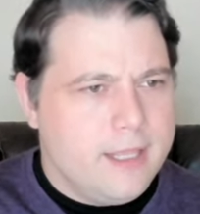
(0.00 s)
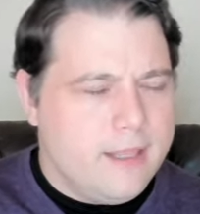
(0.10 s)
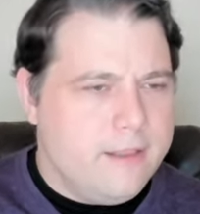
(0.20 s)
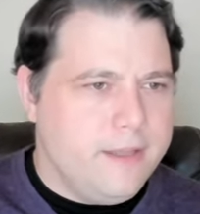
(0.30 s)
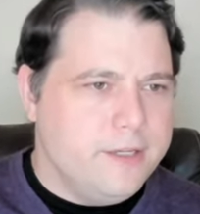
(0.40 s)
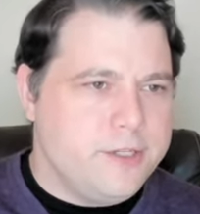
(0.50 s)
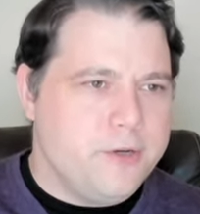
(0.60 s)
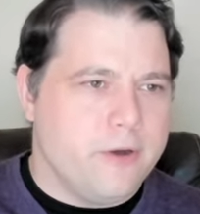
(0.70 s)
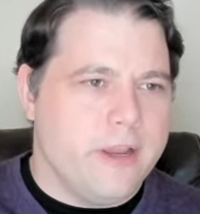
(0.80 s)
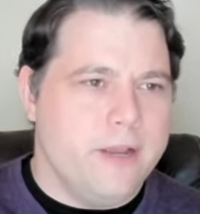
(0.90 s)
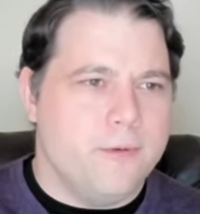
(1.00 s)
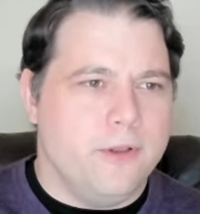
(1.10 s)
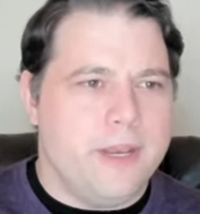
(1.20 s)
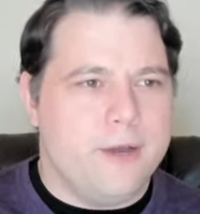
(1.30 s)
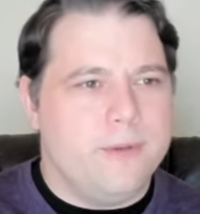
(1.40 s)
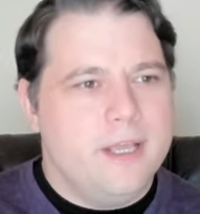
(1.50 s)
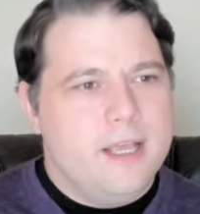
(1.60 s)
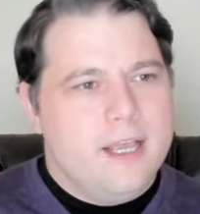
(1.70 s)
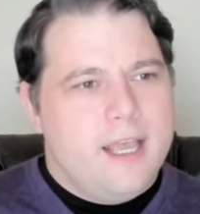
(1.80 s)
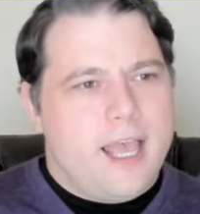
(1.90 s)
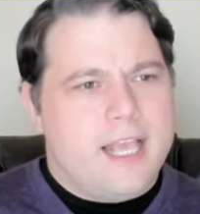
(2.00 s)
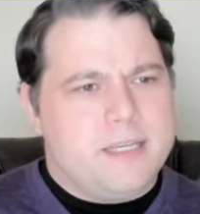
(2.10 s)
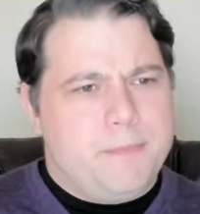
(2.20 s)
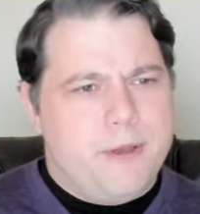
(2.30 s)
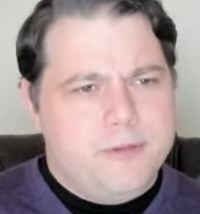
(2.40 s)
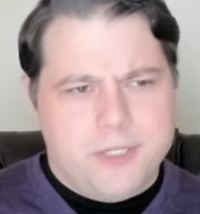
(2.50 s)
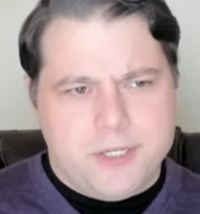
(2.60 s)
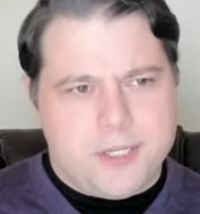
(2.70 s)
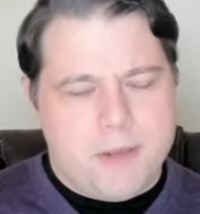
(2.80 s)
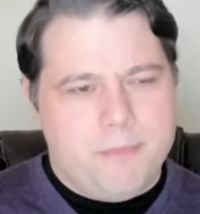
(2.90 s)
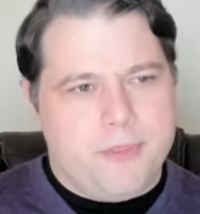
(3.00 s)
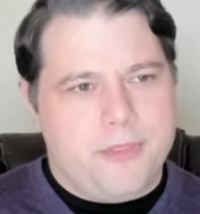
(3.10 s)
These two are equal. Now, as opposed to some